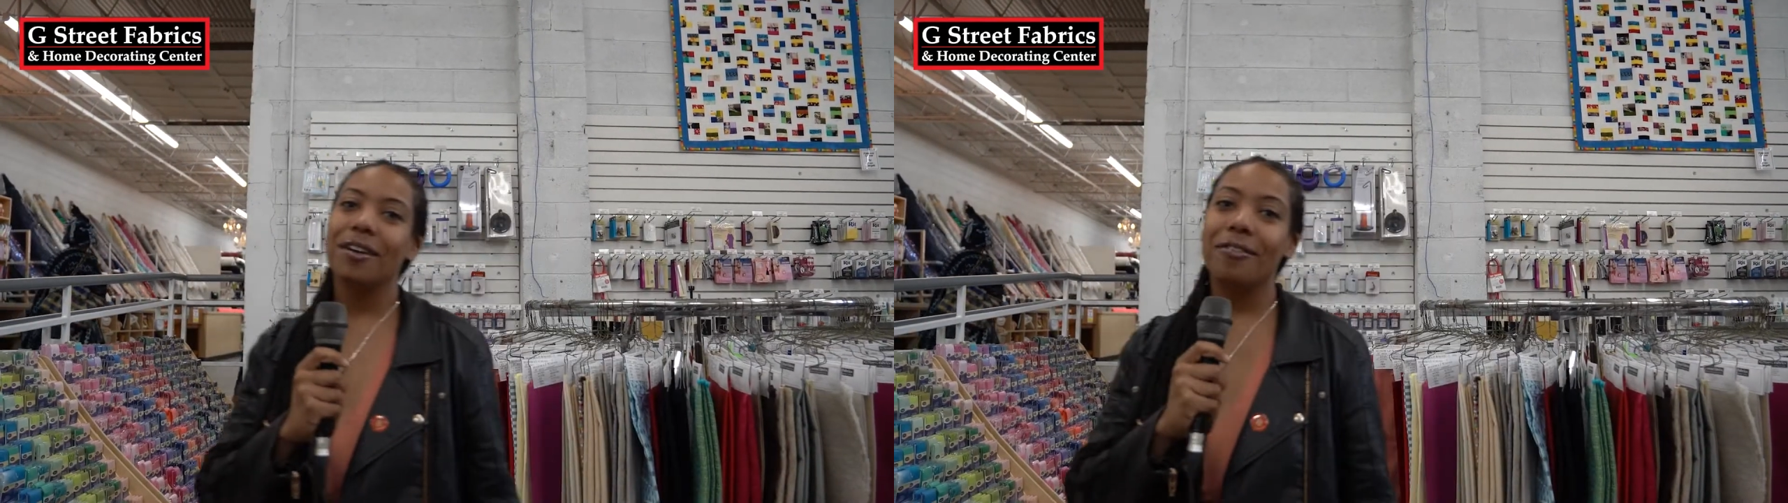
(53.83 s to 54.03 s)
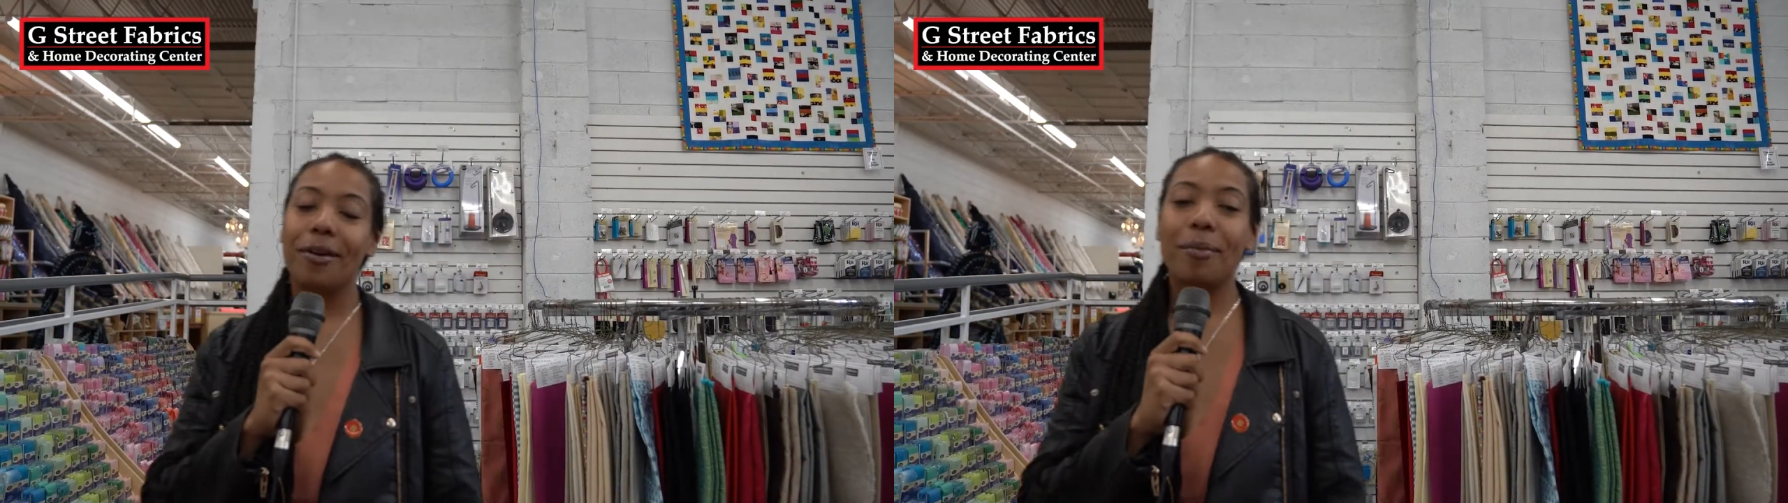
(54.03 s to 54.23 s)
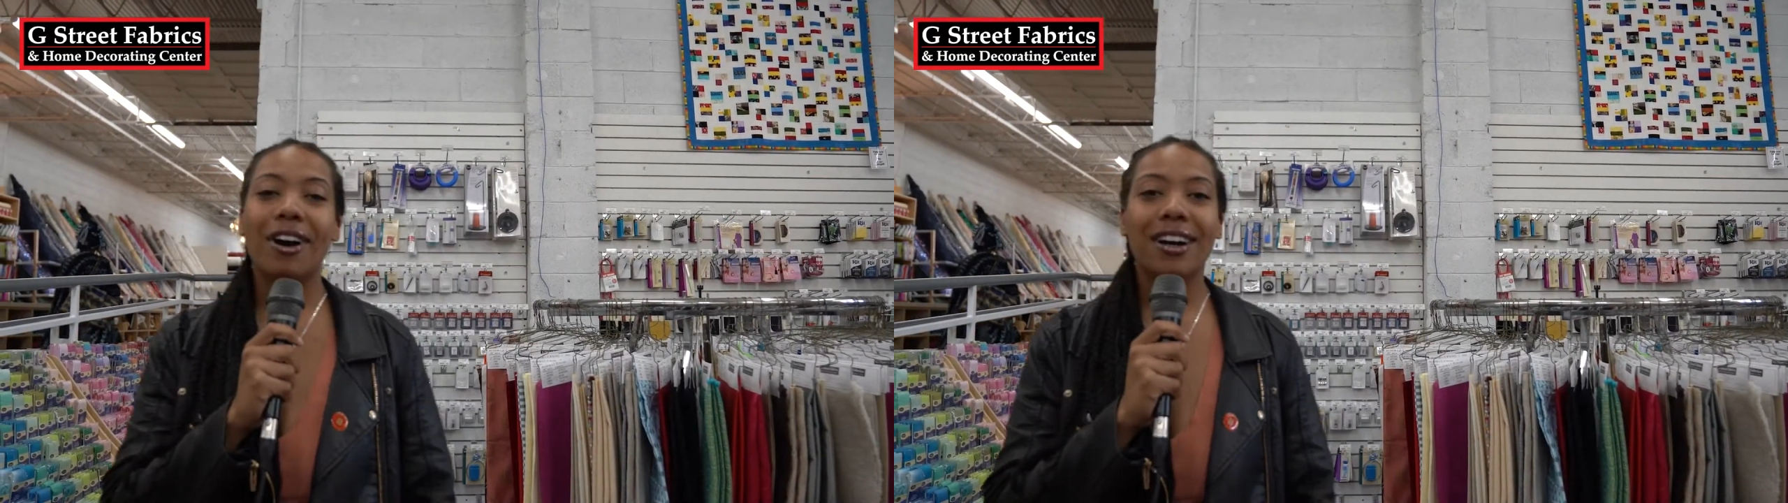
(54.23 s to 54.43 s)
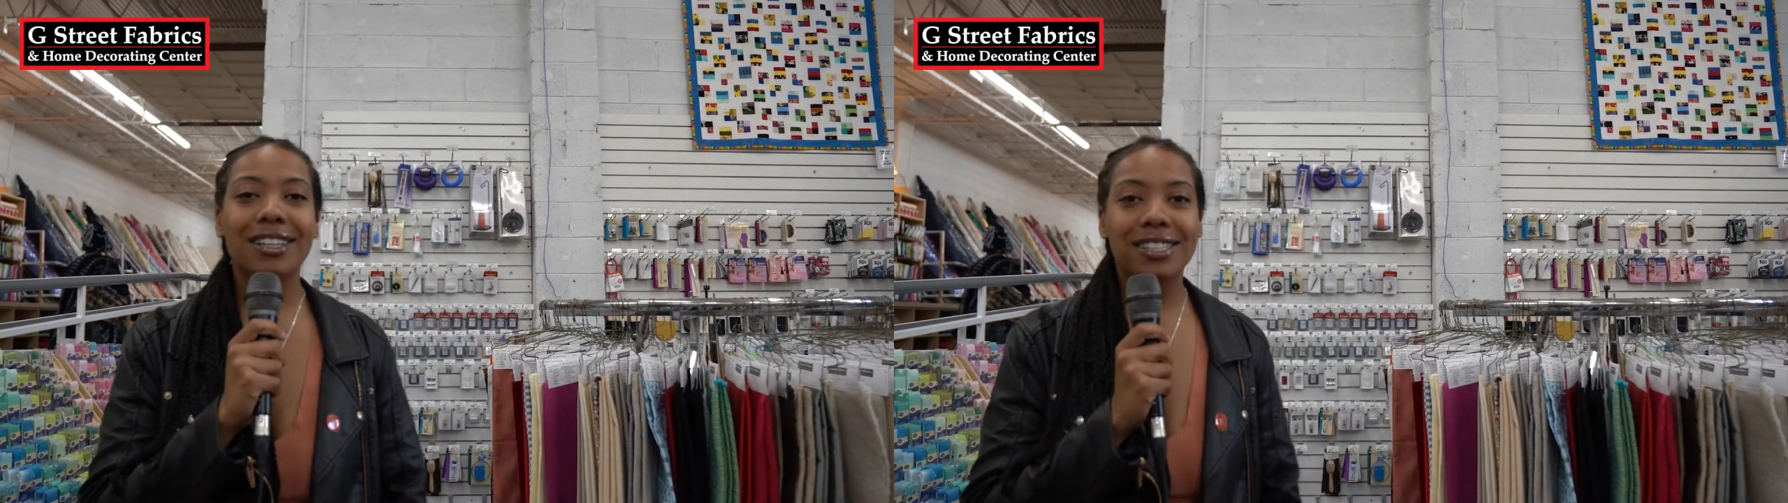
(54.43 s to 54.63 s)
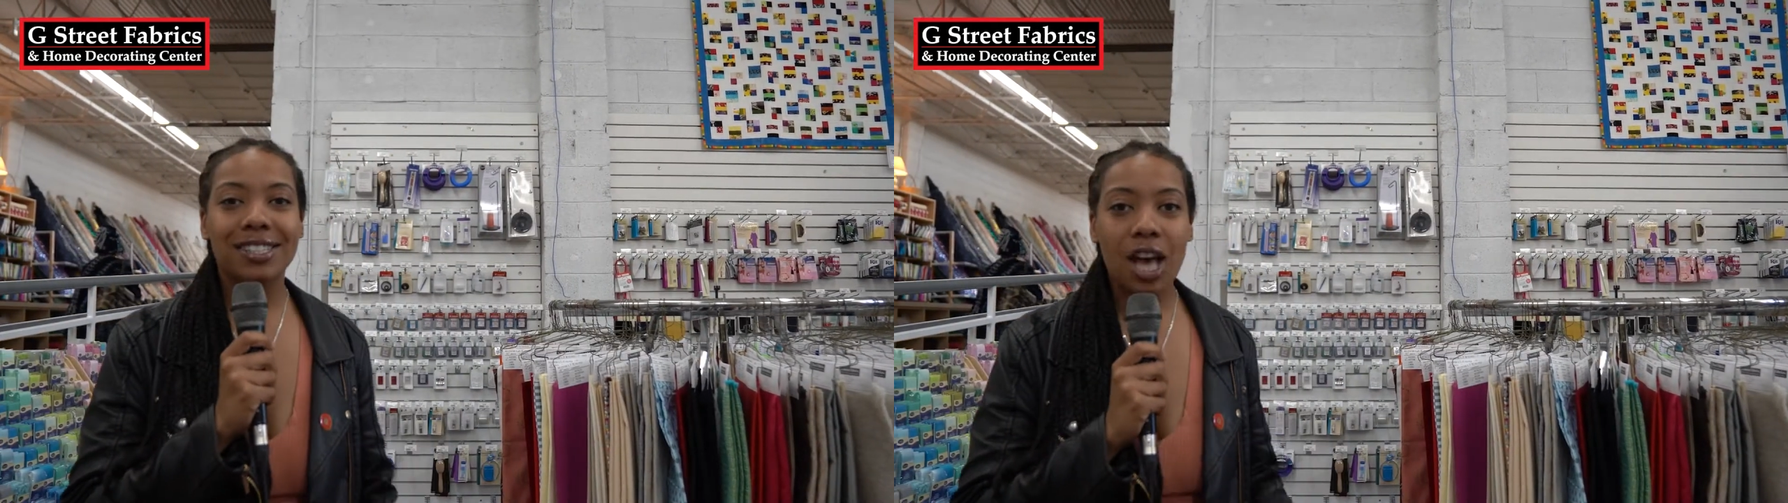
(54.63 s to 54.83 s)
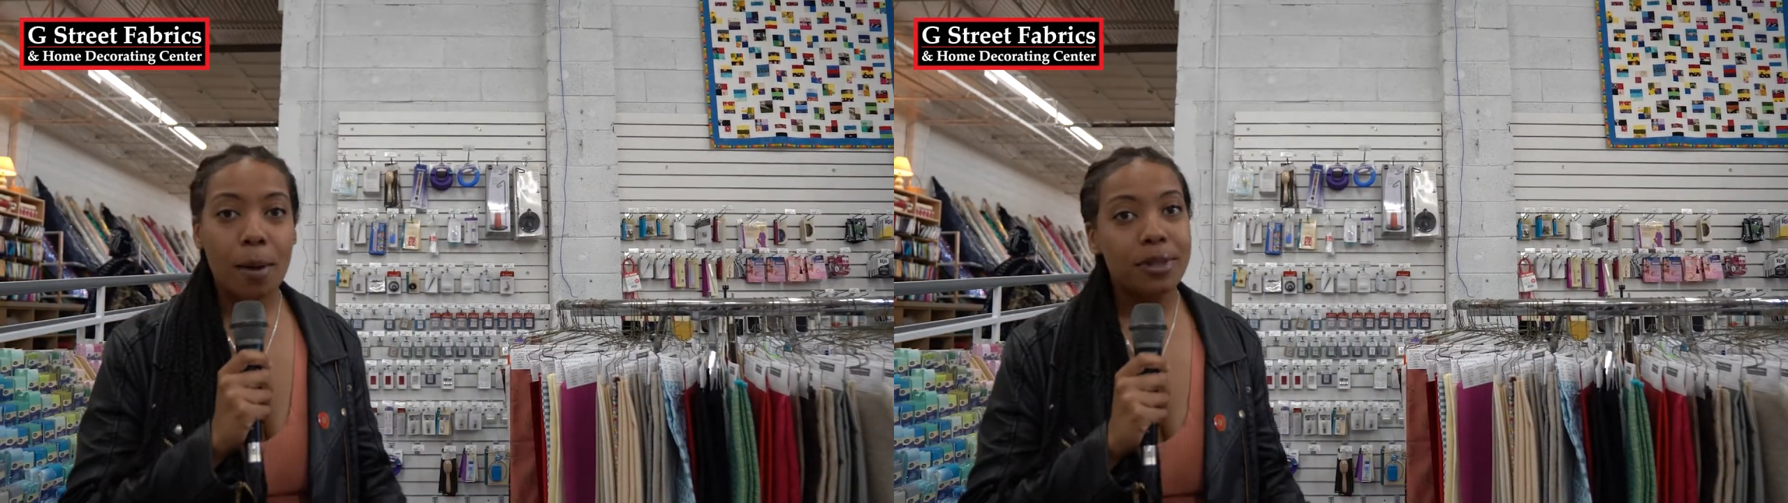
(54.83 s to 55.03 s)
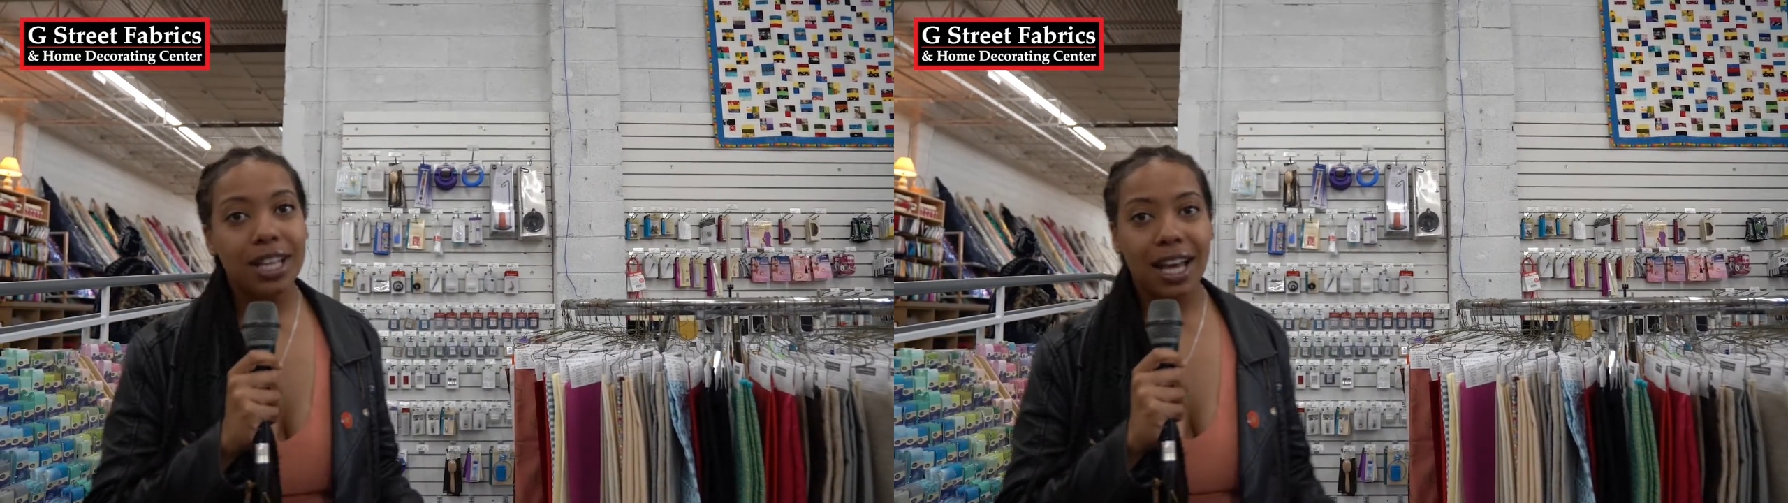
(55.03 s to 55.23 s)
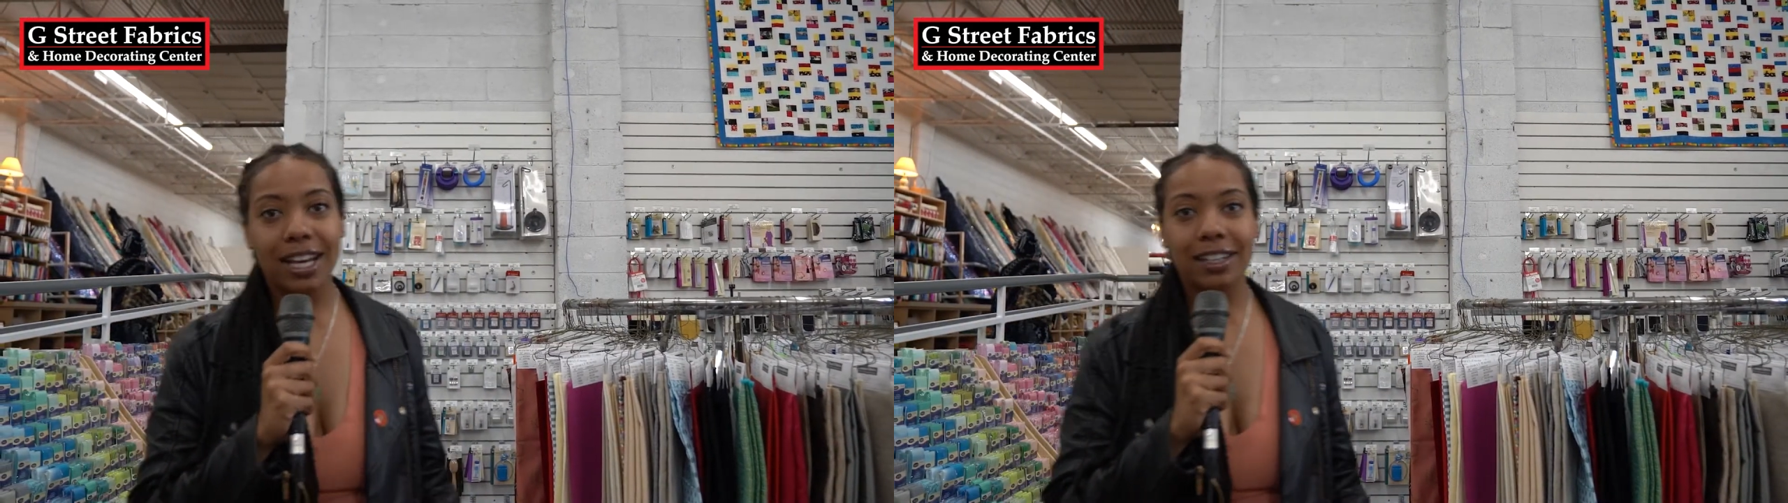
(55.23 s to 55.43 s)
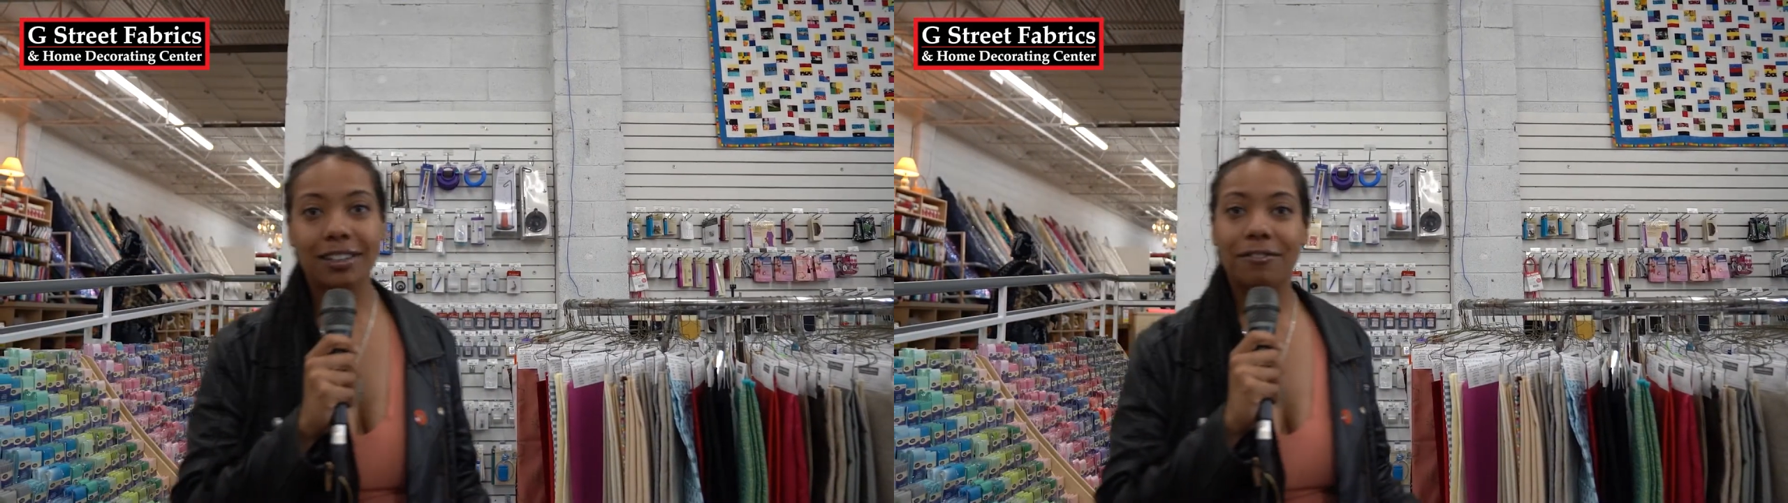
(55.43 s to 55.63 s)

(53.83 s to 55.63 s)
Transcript: From our top-of-line